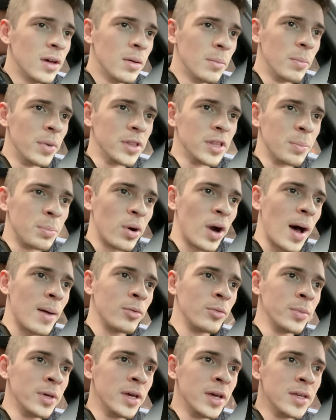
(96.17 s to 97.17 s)
But the
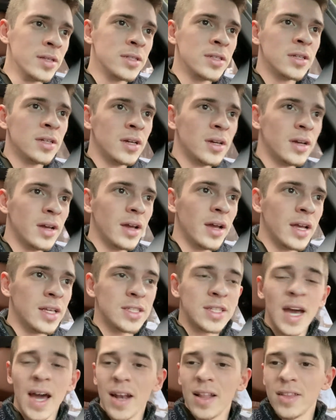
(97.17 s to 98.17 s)
problem is, it's
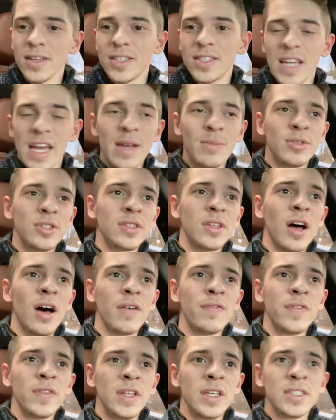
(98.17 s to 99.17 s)
kind of the same
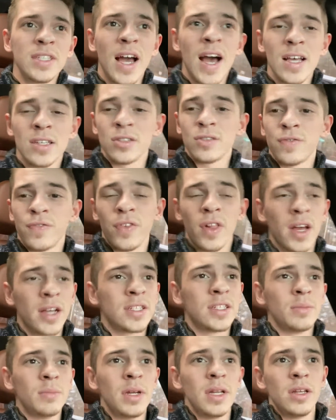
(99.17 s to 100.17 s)
stuff, and these guys are
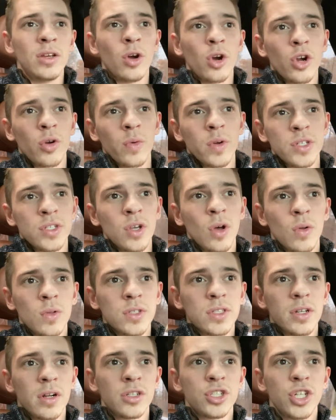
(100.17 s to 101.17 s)
flexing mediocre
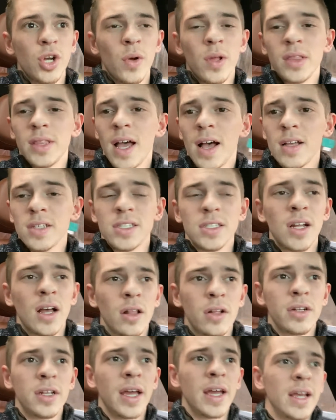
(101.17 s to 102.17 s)
results. They're showing
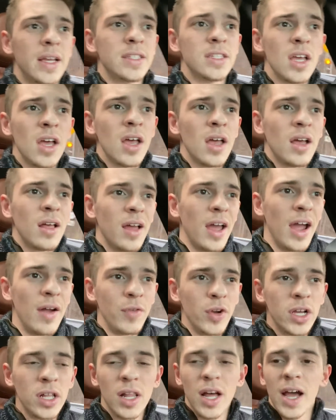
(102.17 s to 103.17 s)
$1,000 days.
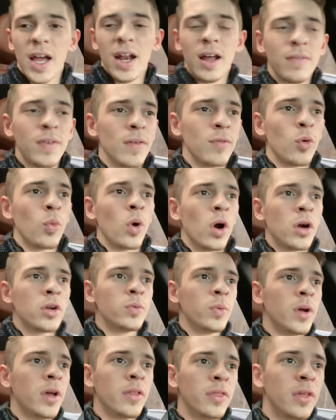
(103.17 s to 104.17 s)
Every client I've ever worked
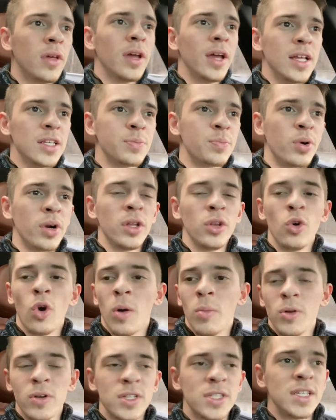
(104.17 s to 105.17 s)
with, it's pretty
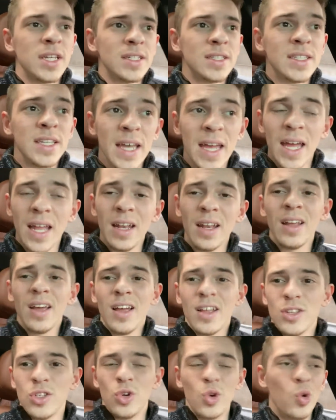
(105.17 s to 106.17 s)
normal to see
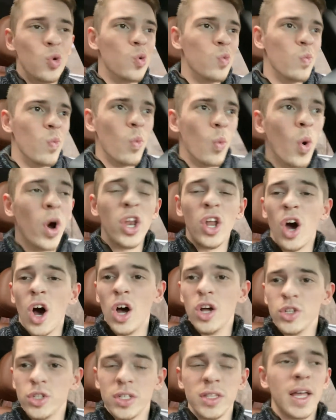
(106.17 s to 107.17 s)
$10,000 to
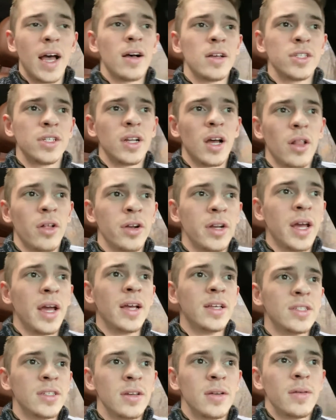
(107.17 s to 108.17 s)
$100,000
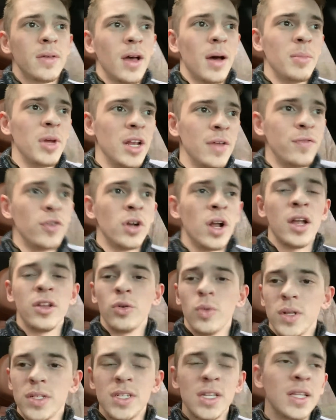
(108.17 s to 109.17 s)
days. I mean, if you're not
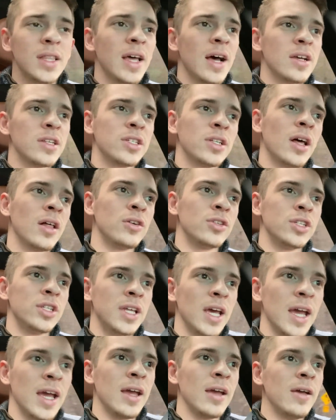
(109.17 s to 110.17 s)
doing $10,000 a
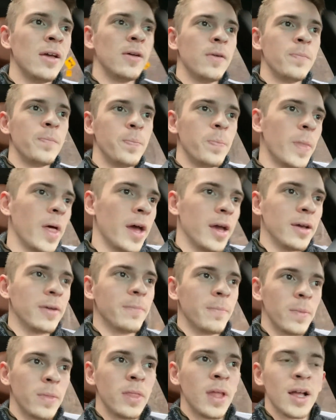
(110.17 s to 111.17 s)
day,
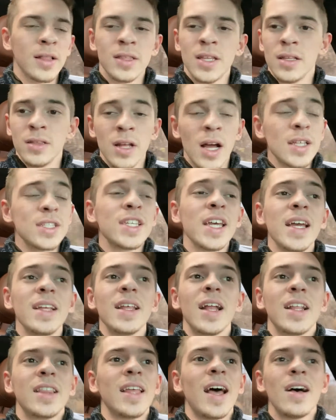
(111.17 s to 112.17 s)
like, not saying
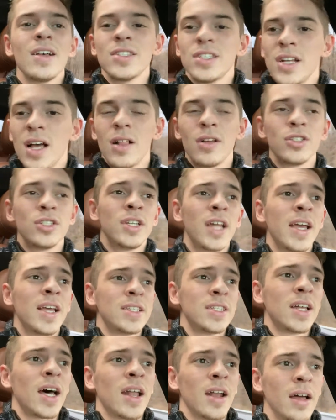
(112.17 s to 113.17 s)
that $1,000 a day
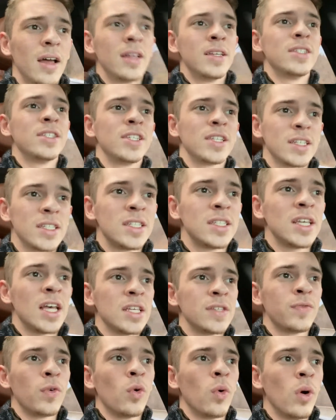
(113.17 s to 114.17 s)
is not a
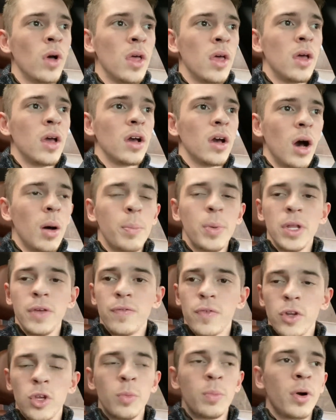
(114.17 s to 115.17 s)
successful company
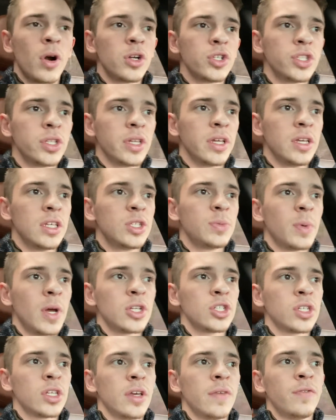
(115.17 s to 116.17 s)
for you personally,
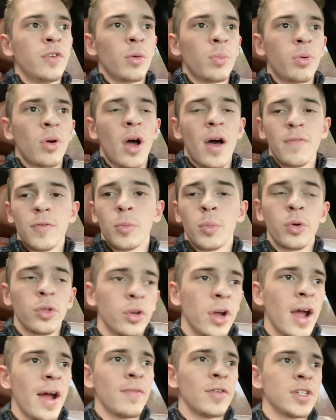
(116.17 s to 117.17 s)
especially if you're profitable in
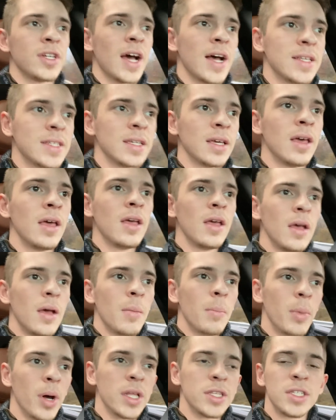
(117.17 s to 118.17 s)
your advertising,
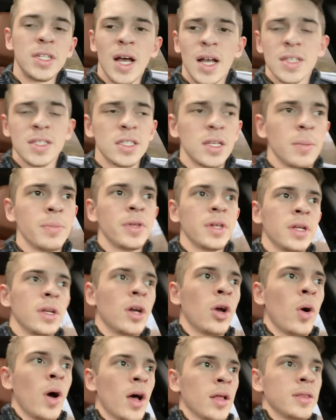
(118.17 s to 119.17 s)
but it's not something to
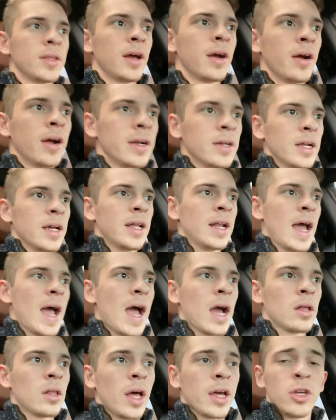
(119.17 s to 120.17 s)
go out there and
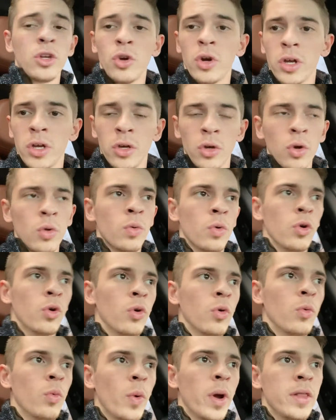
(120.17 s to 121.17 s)
act like you're a
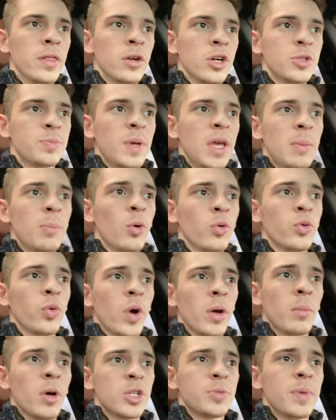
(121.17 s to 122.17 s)
guru when there's people
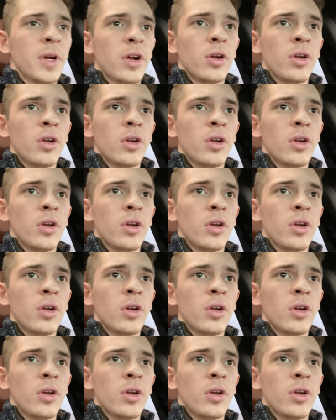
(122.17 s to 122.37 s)
doing much bigger